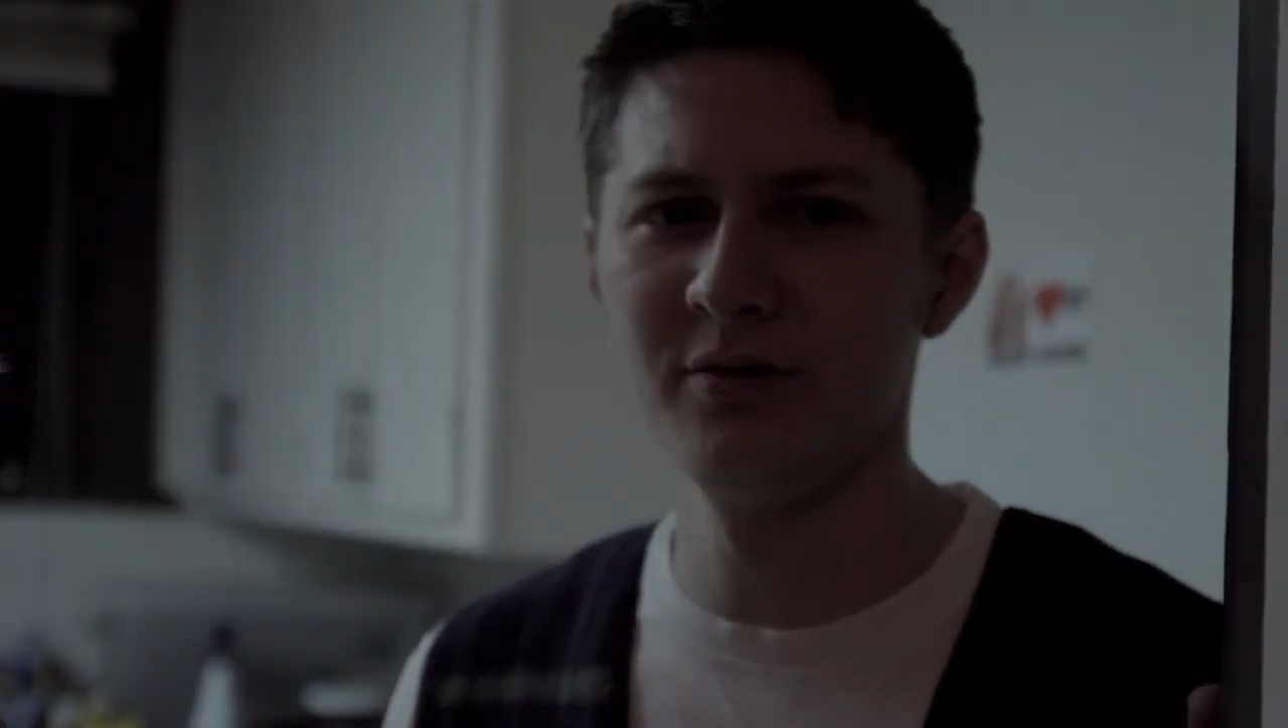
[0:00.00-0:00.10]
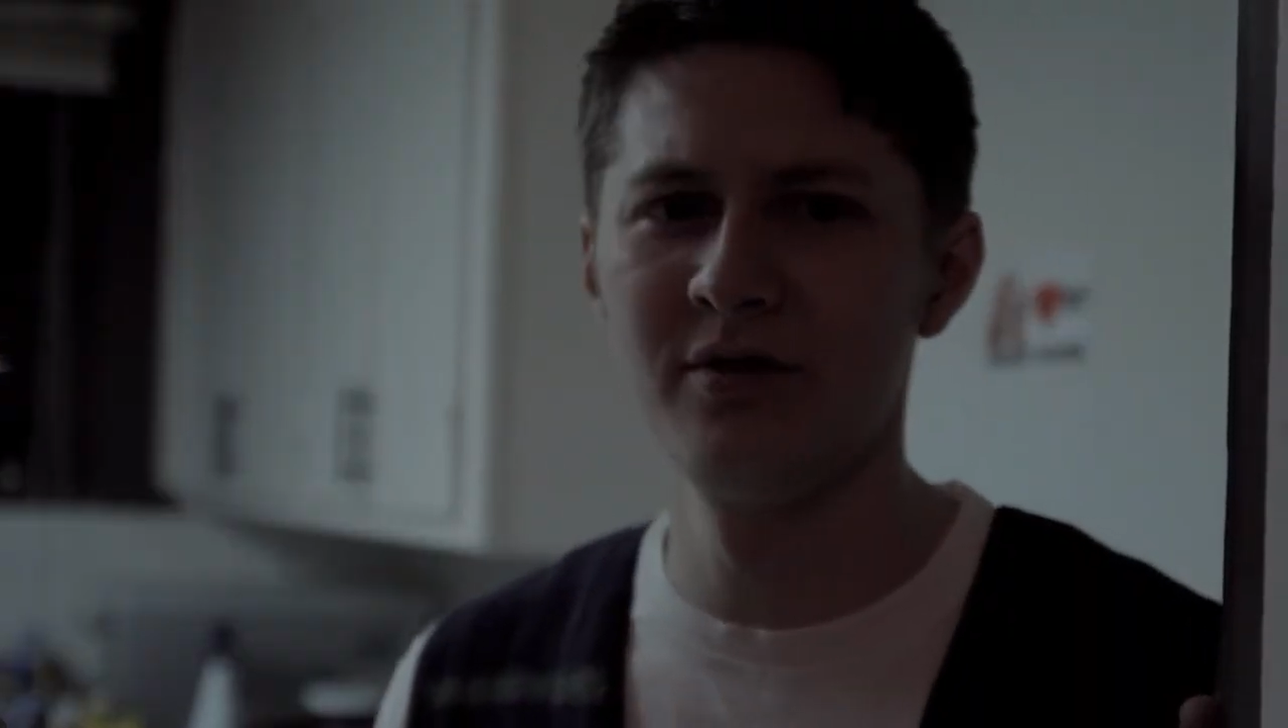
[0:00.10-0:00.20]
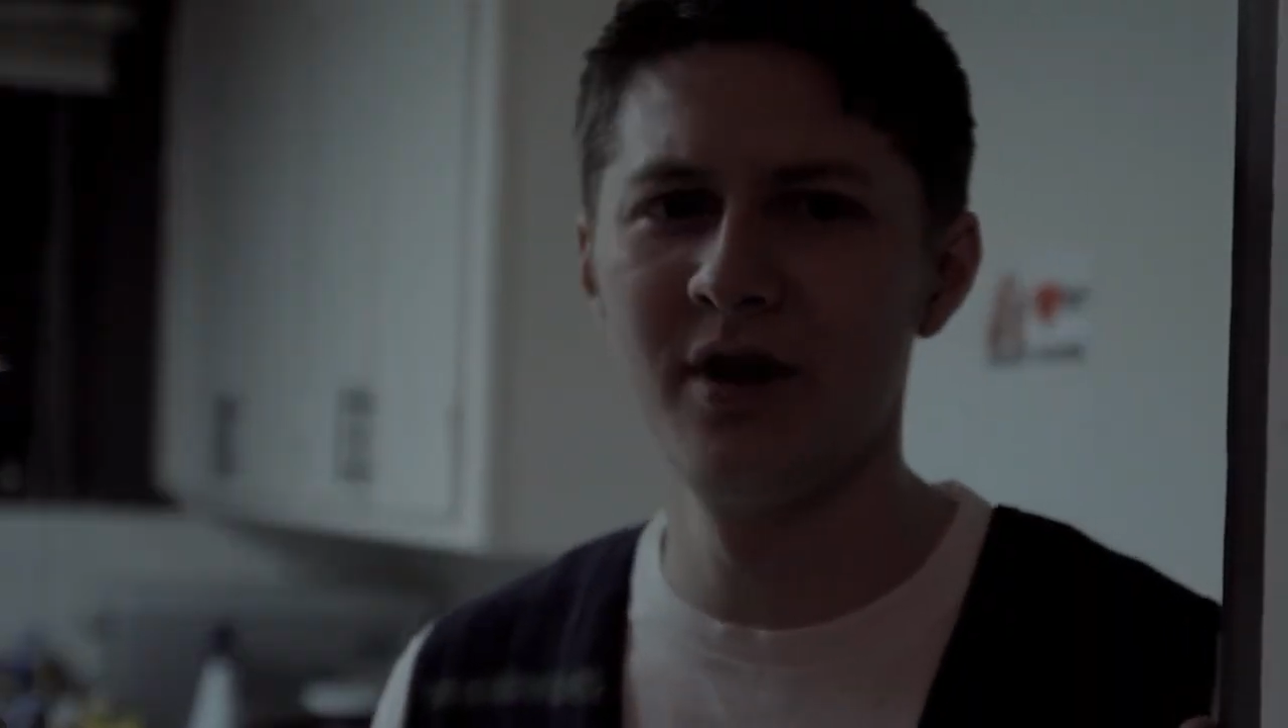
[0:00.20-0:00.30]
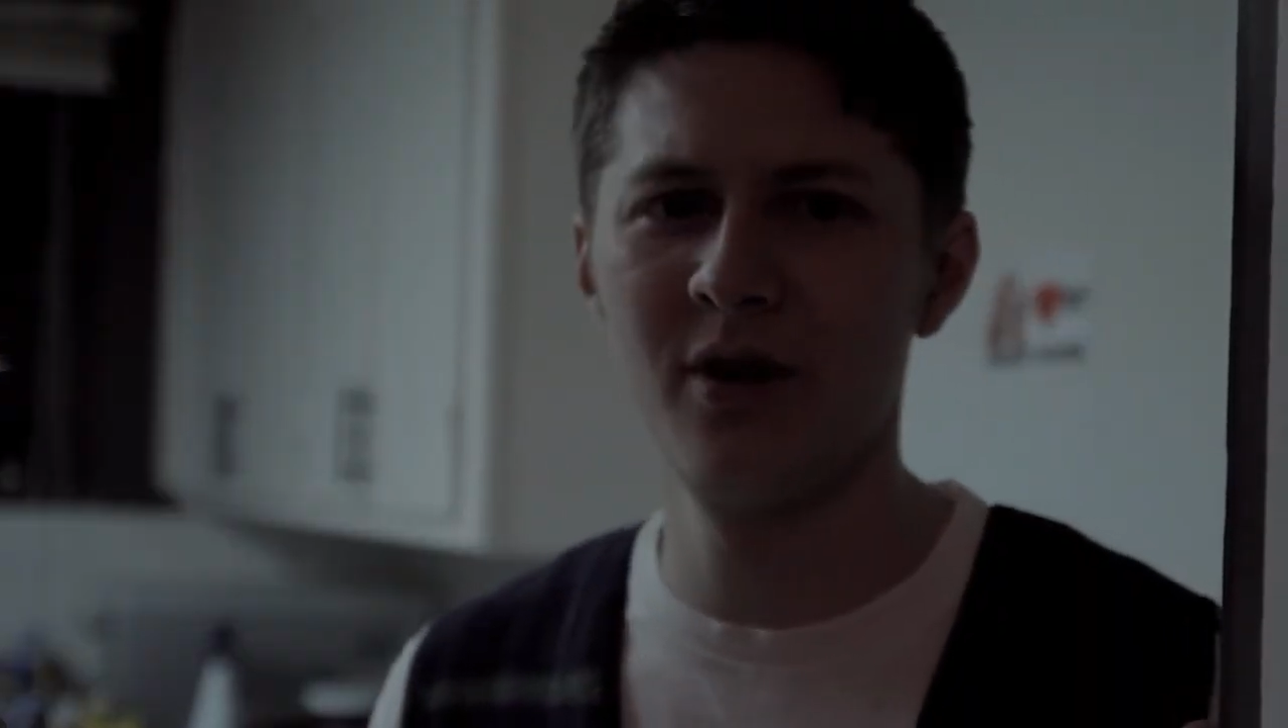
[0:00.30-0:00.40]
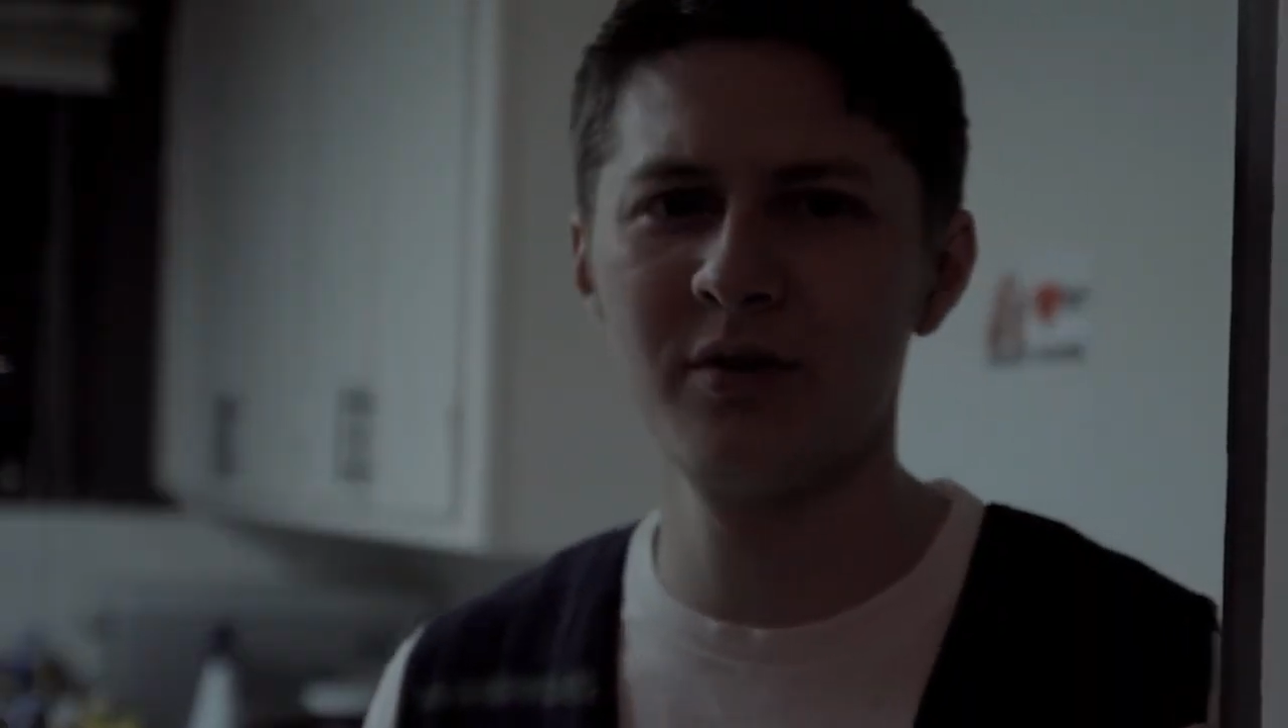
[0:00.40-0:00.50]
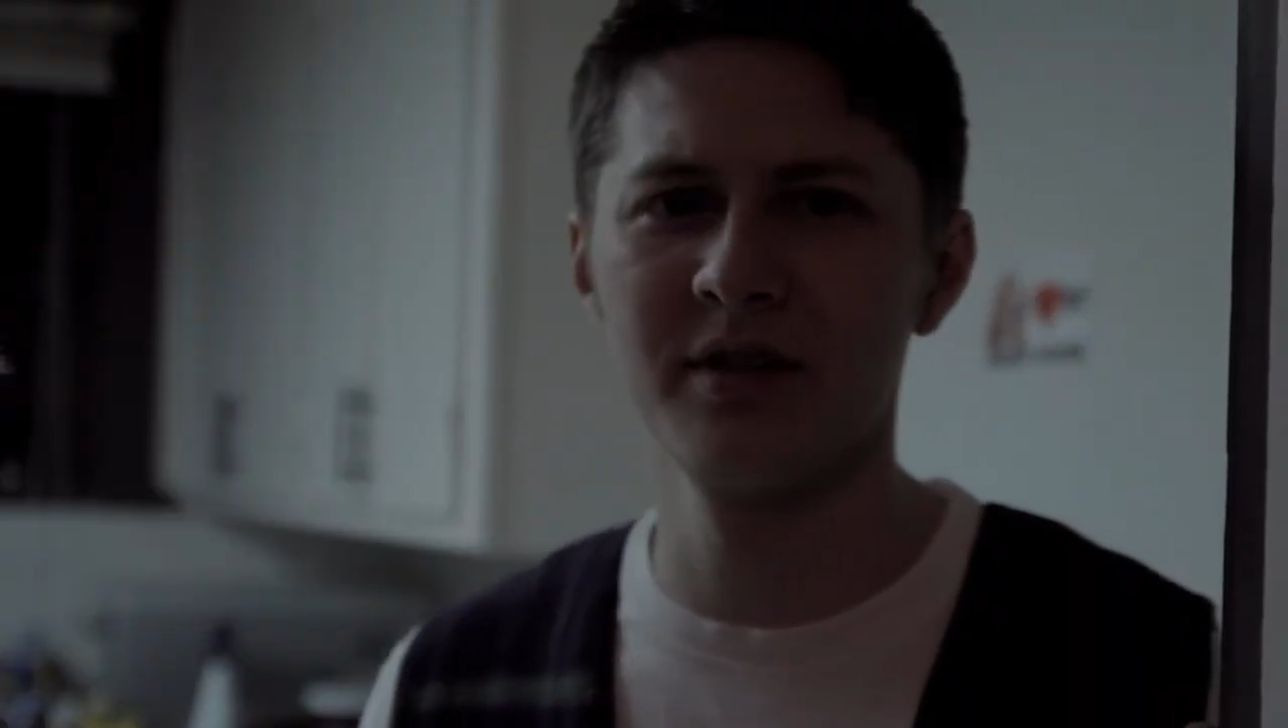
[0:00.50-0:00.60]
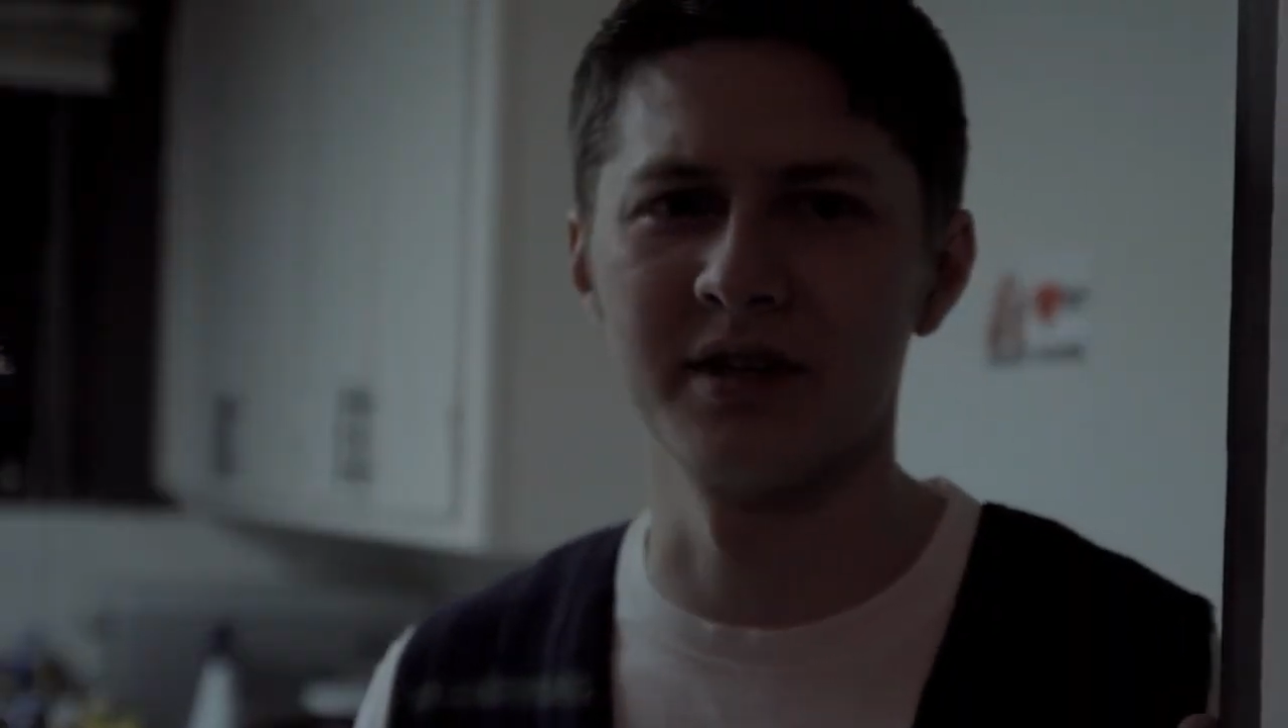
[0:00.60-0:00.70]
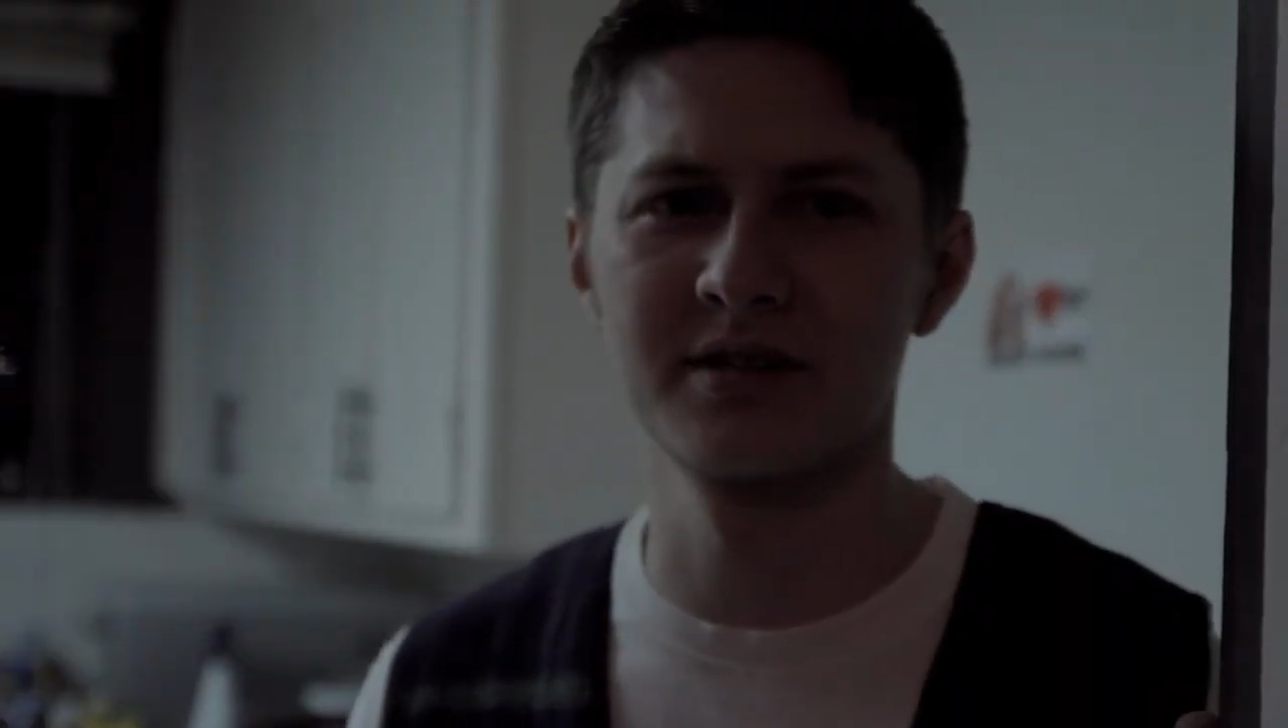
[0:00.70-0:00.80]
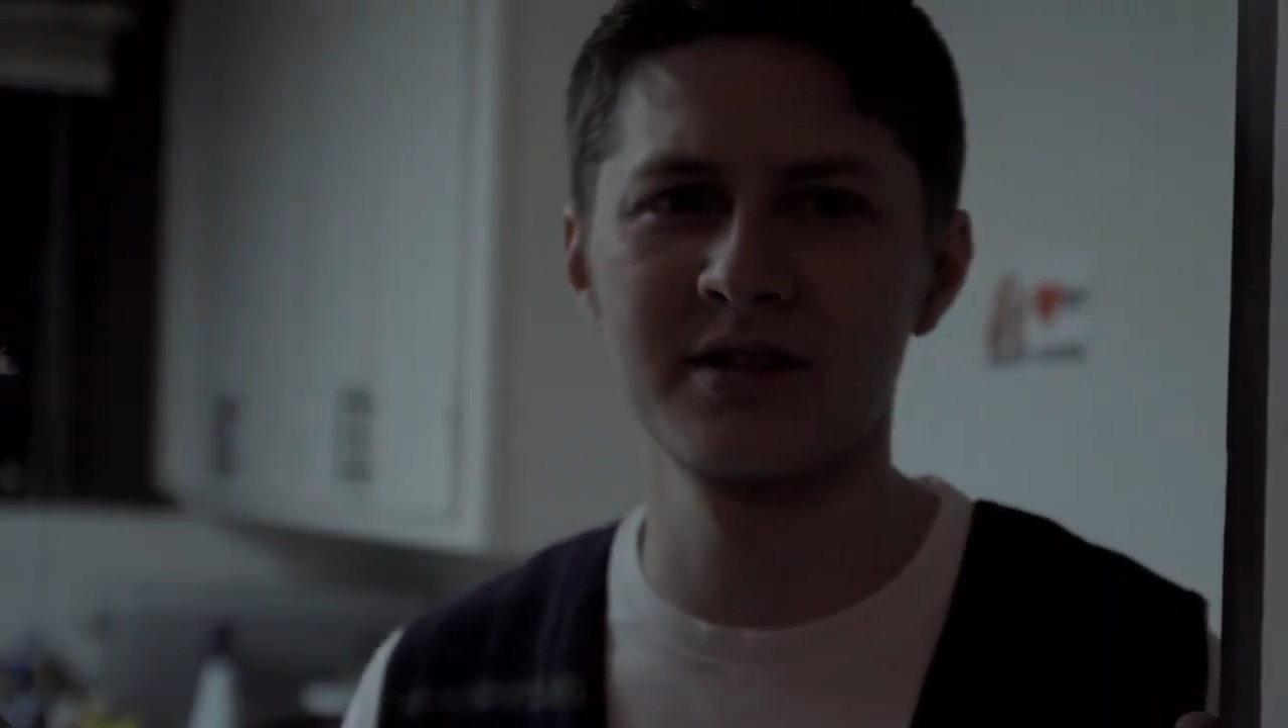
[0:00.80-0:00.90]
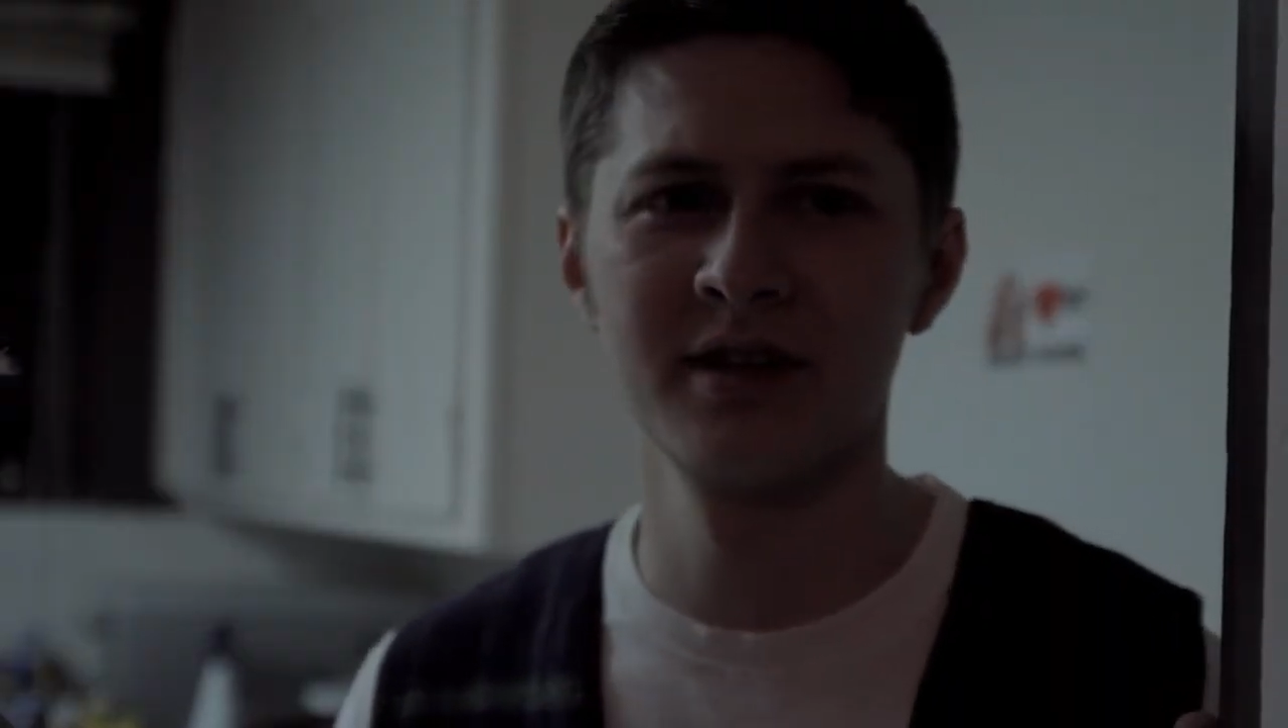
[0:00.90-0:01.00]
know
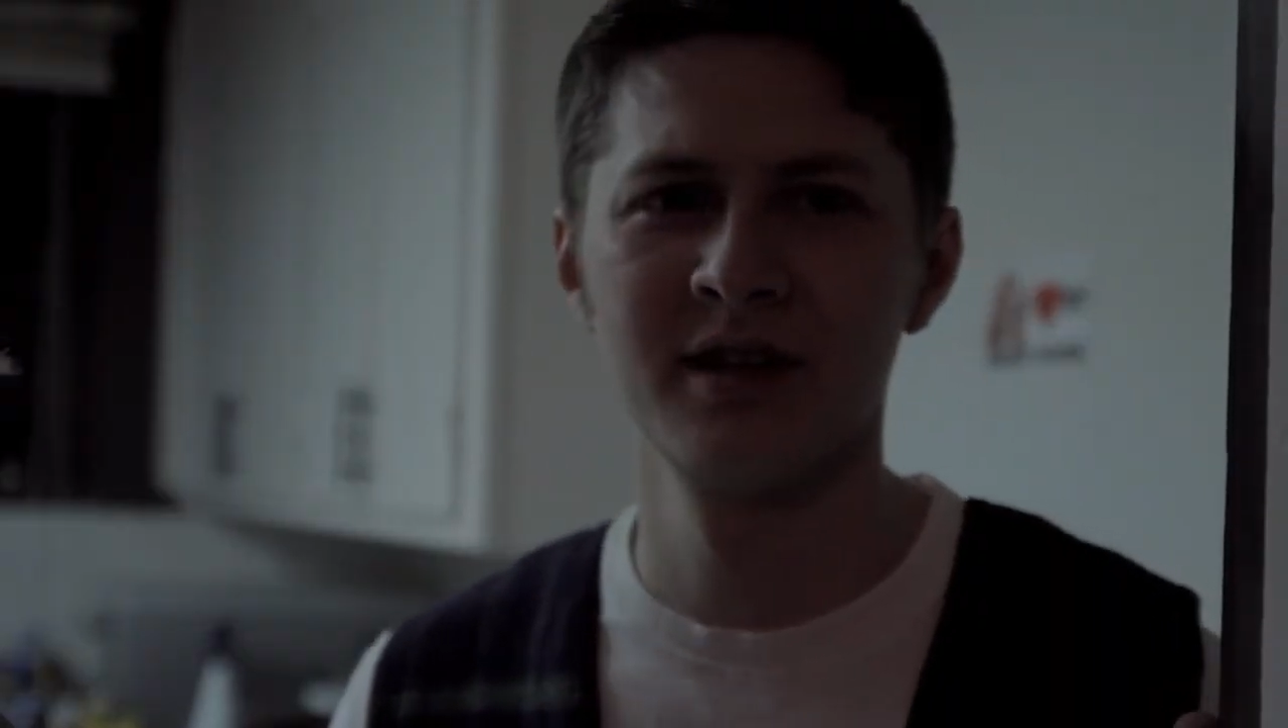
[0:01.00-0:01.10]
this?